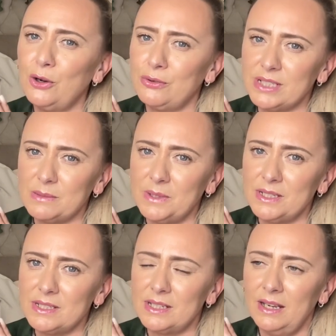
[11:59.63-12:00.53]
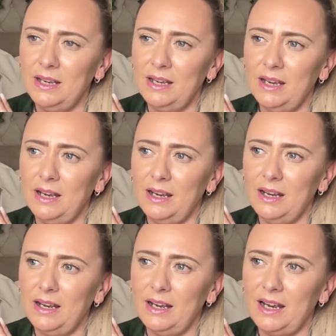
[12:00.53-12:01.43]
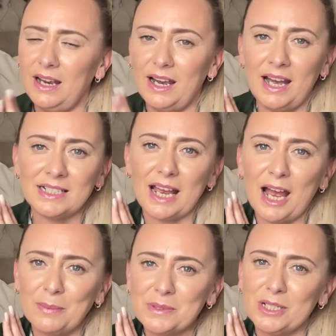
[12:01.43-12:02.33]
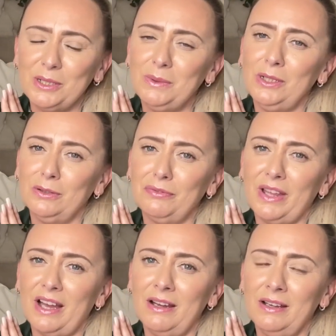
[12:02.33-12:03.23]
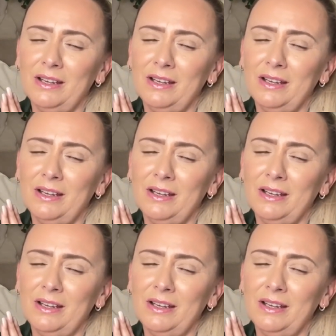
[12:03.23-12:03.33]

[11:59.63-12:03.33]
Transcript: Christmas. I'd absolutely love that.